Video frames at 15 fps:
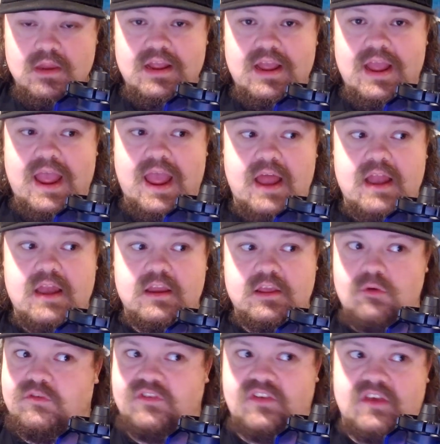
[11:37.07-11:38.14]
And
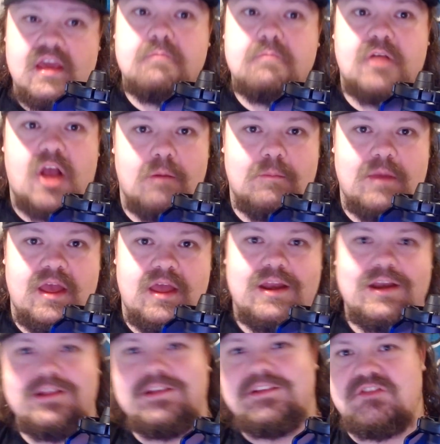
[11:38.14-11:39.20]
you see him come in
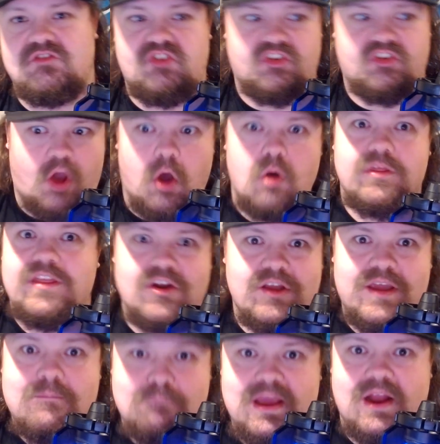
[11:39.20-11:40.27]
and he's just going there to
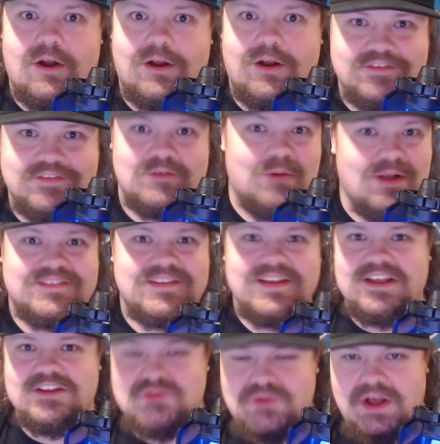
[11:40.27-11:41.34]
get beer because he wants to
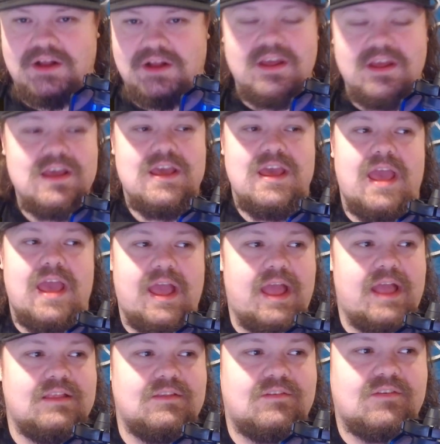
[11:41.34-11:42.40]
get drunk.
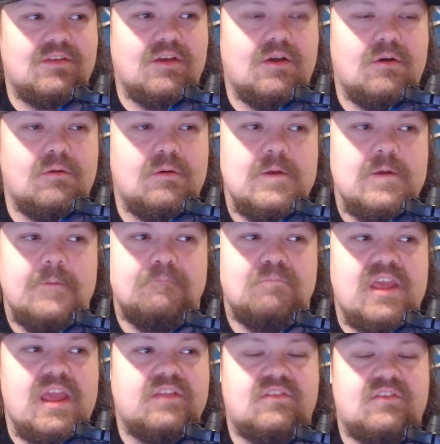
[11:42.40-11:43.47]
And so
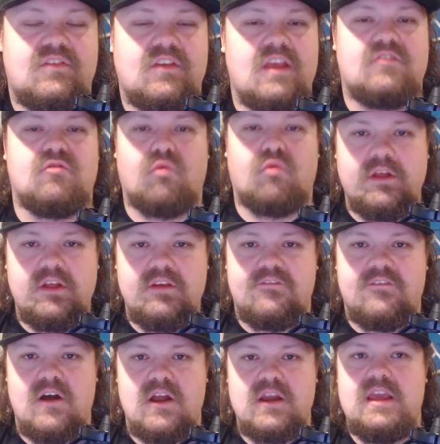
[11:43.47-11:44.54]
it's really
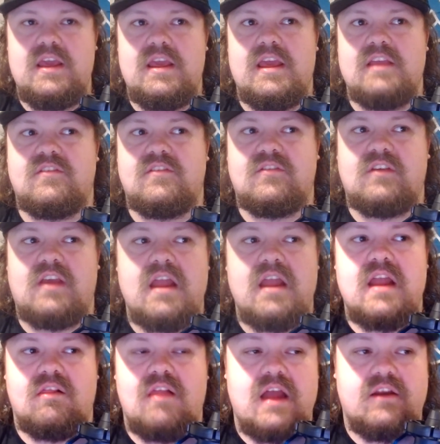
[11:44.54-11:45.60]
funny. It's got
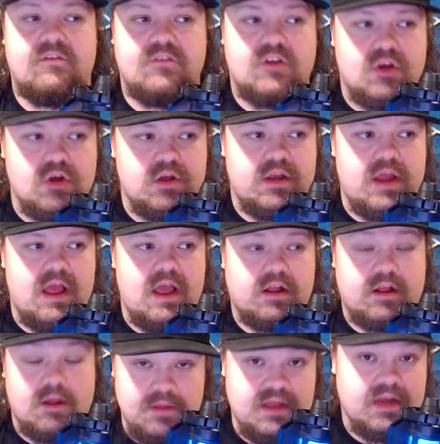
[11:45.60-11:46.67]
a lot of good
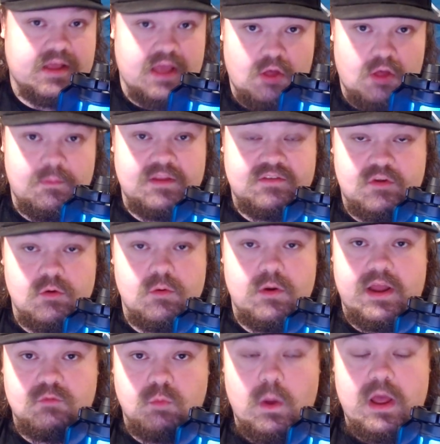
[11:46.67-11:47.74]
comedic elements to it
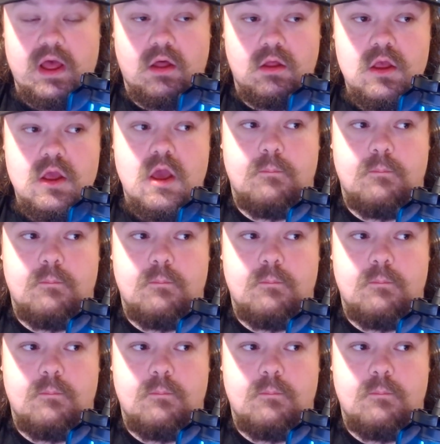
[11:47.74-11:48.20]
as well.